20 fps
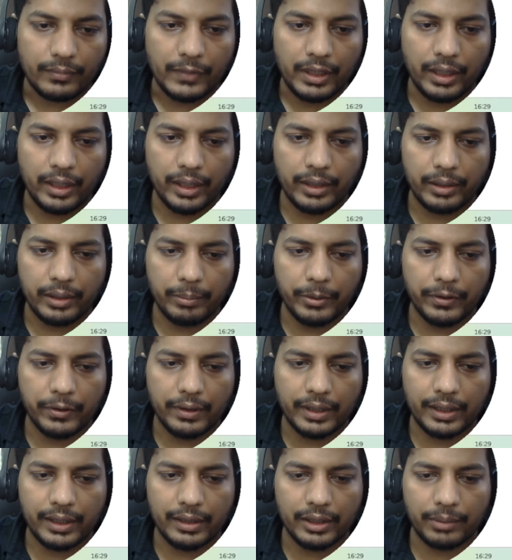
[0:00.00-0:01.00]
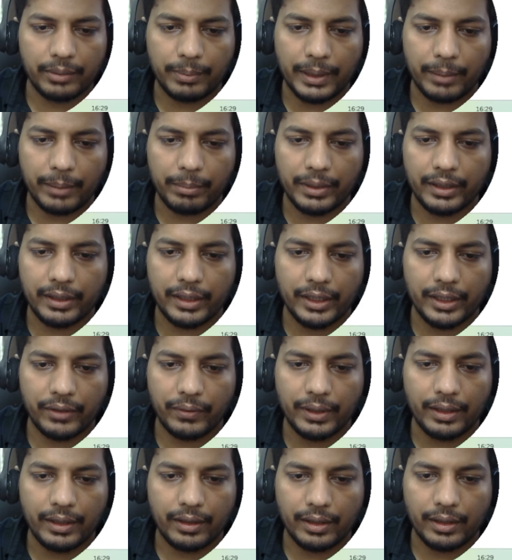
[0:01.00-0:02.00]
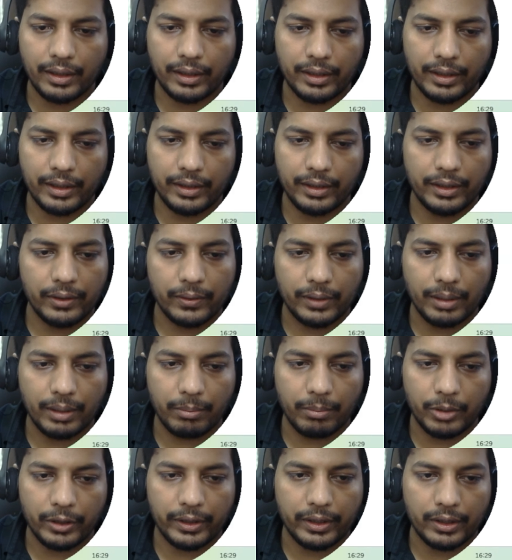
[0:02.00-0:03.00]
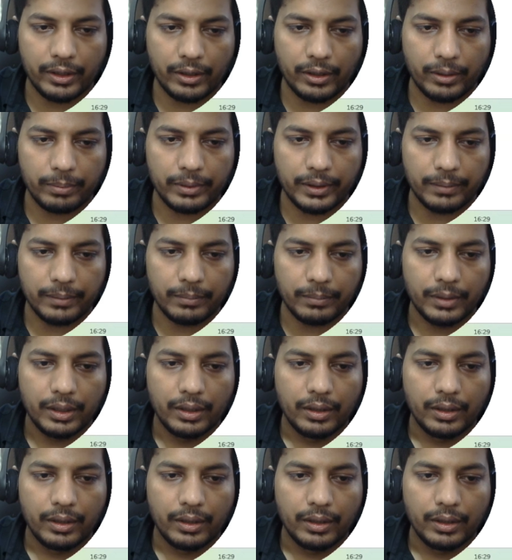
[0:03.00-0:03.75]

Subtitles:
And if you run this pipeline, that will run into the monitor option.